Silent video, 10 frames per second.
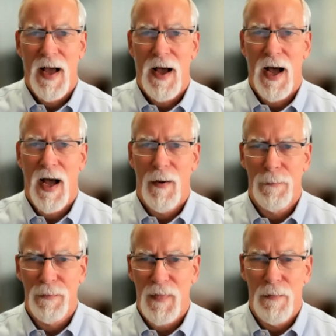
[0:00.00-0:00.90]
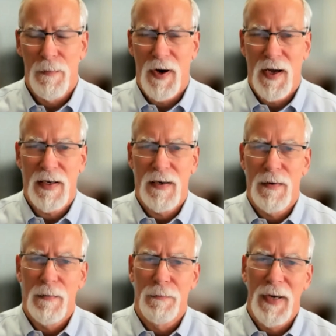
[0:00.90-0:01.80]
Um, but
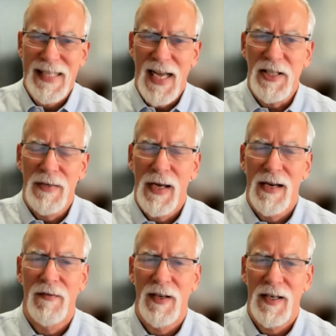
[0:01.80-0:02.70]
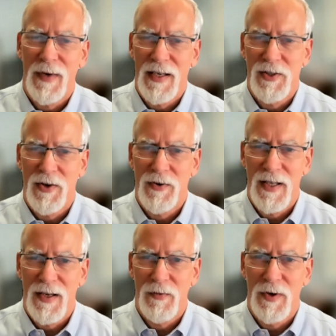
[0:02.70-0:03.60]
potassium aggravated
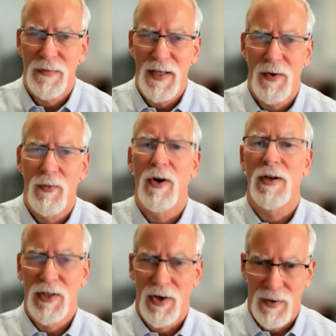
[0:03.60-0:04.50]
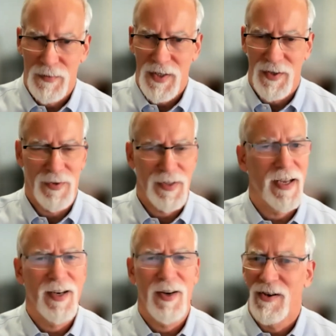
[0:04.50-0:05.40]
myotonia would be the wrong term to use.
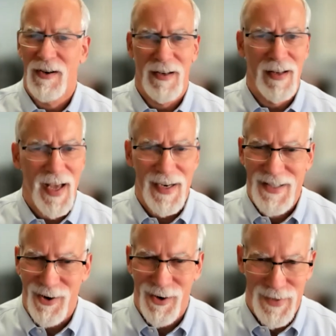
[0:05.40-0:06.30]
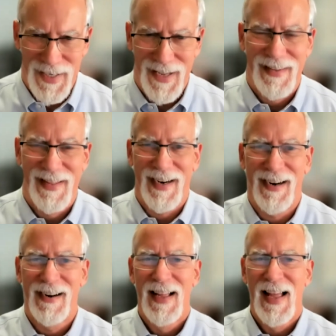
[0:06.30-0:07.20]
I know there are a lot of terms out there.